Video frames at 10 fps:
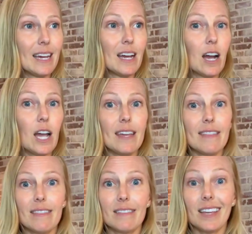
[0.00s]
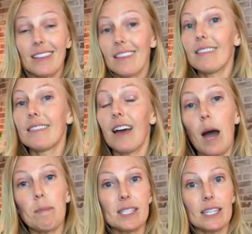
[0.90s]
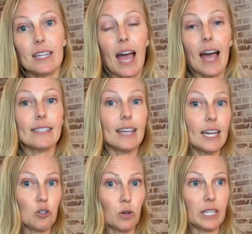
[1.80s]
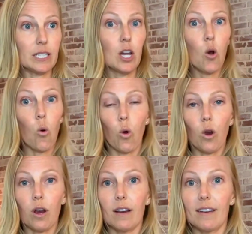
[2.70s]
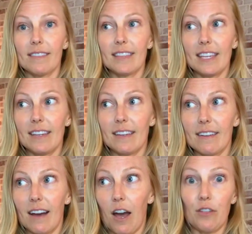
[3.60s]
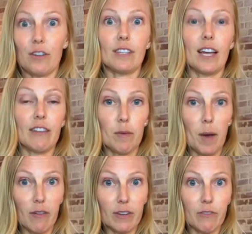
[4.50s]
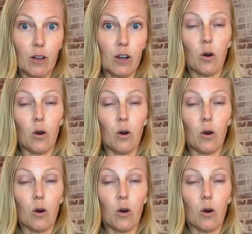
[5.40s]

in, say, the opposite SI joint or the other side of the pelvic floor,